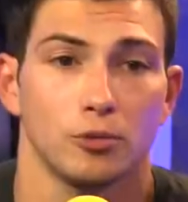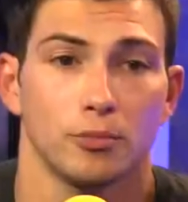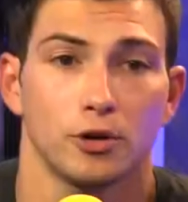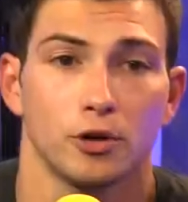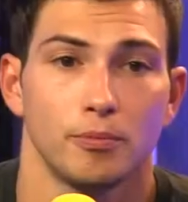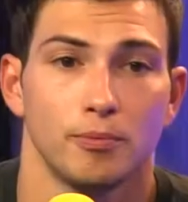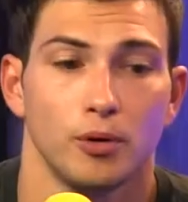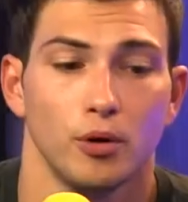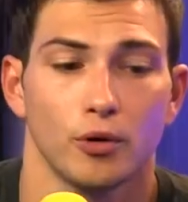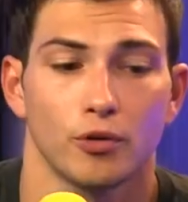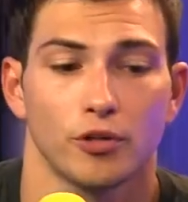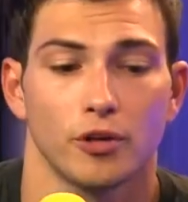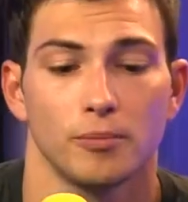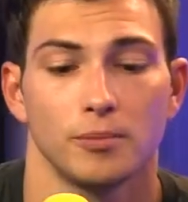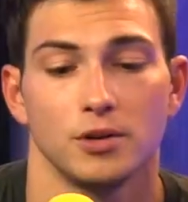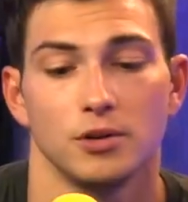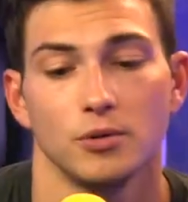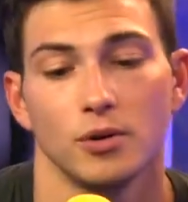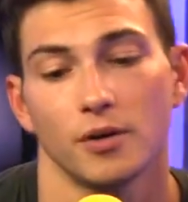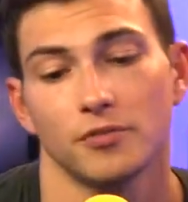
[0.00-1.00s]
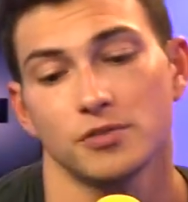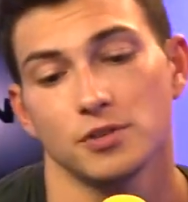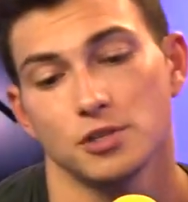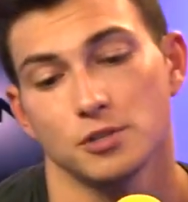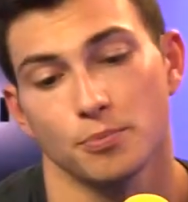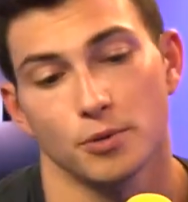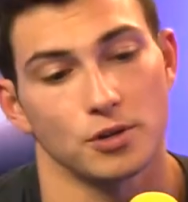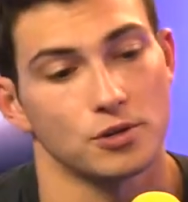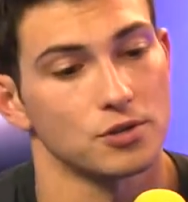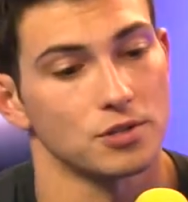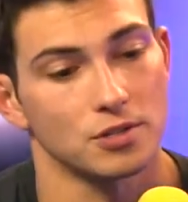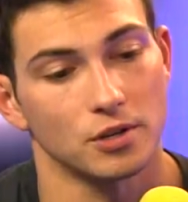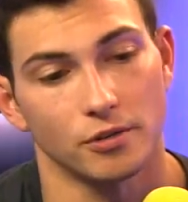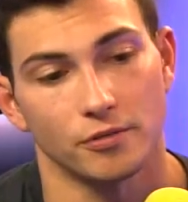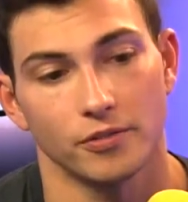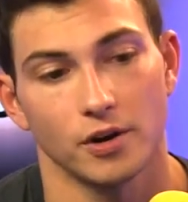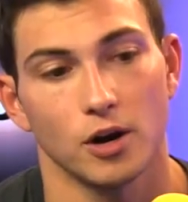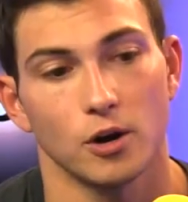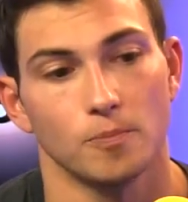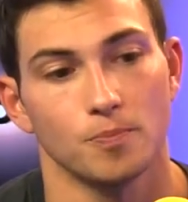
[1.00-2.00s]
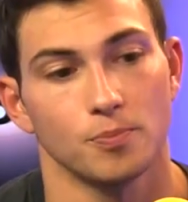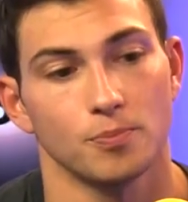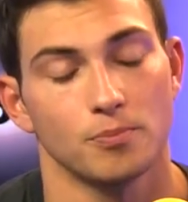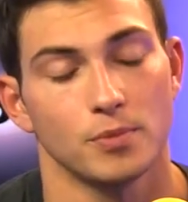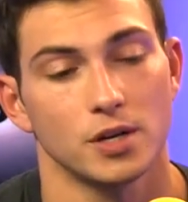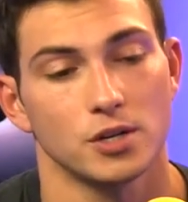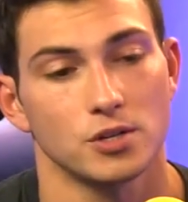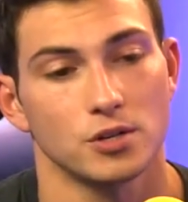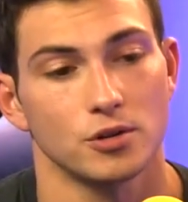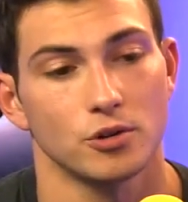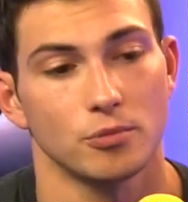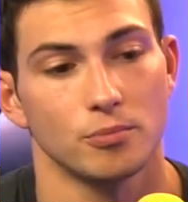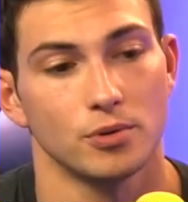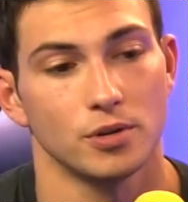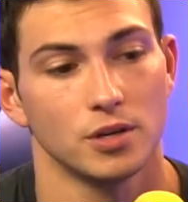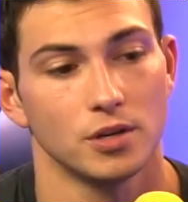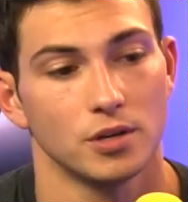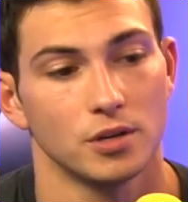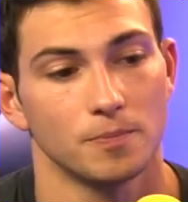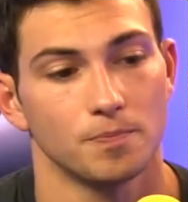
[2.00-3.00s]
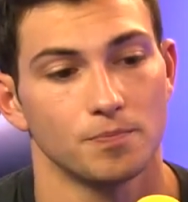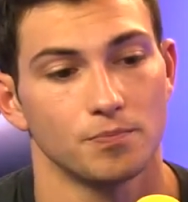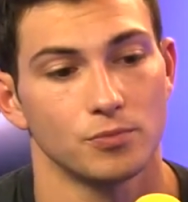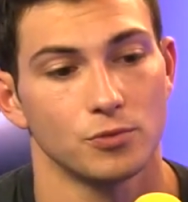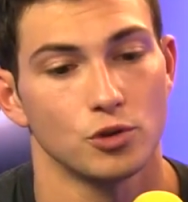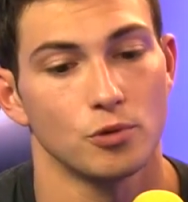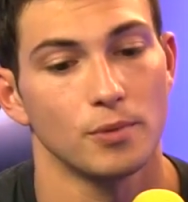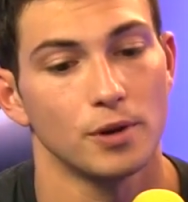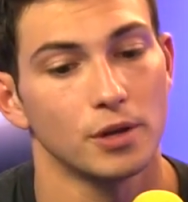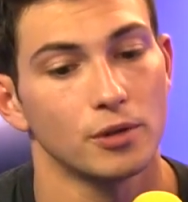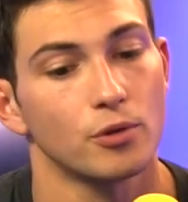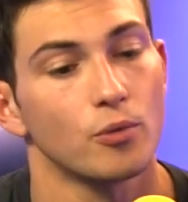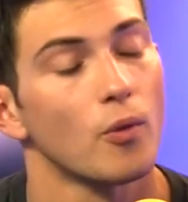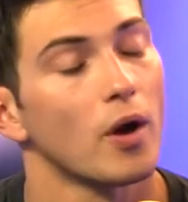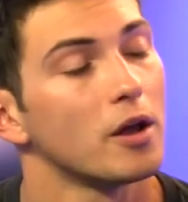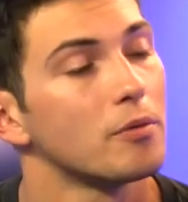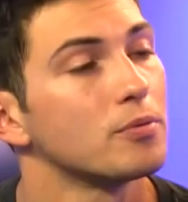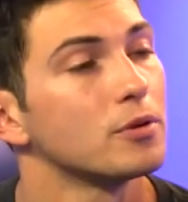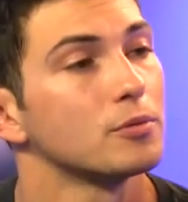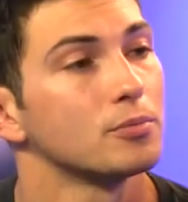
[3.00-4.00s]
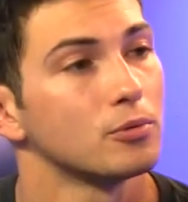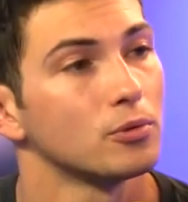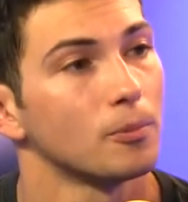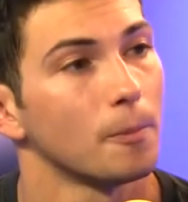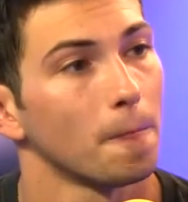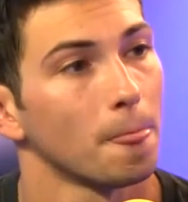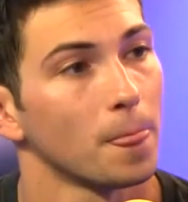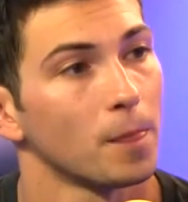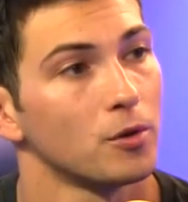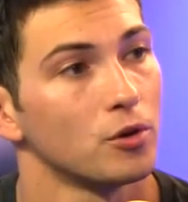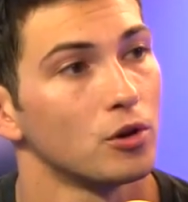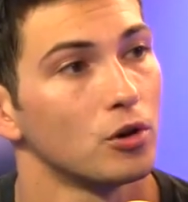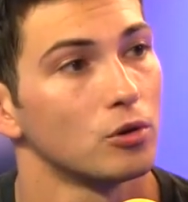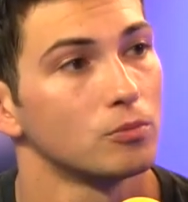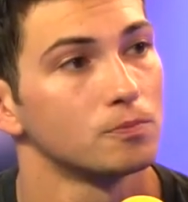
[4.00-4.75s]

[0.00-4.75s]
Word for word: bit of both i mean you have to spread yourself out and make sure you're being you're meeting the right people. You know.